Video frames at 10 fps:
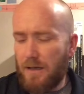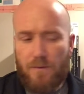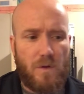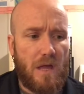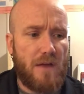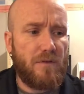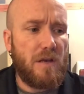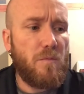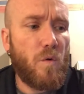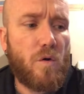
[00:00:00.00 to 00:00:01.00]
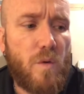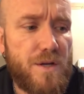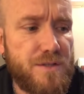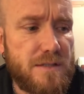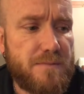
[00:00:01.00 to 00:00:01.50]
If you have any more
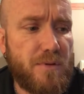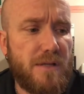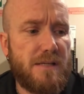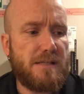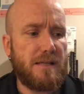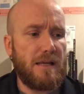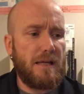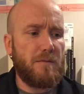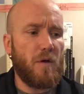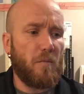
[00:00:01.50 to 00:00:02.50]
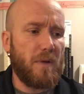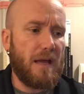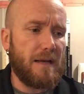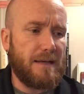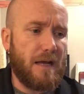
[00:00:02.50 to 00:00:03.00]
questions, please email me
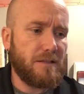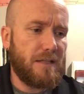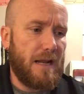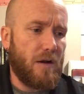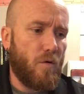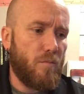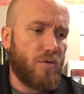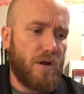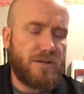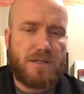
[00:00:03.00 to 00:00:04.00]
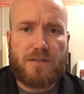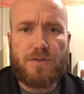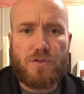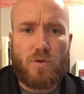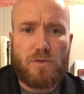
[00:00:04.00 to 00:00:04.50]
at
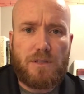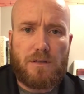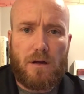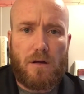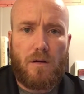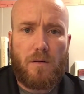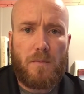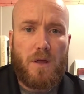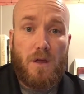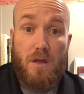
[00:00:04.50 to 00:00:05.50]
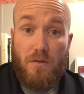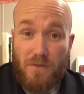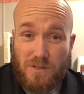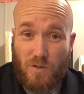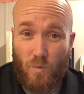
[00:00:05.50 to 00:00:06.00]
dalton@homeprojectsconsulting.com.
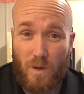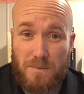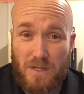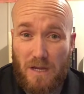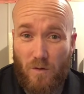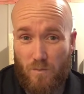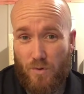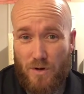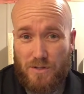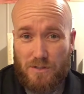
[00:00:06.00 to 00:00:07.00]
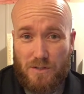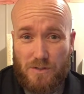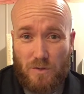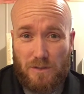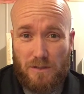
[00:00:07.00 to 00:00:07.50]
Visit the website,
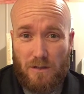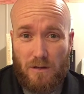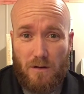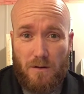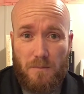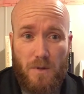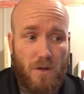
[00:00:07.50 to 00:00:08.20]
homeprojectsconsulting.com.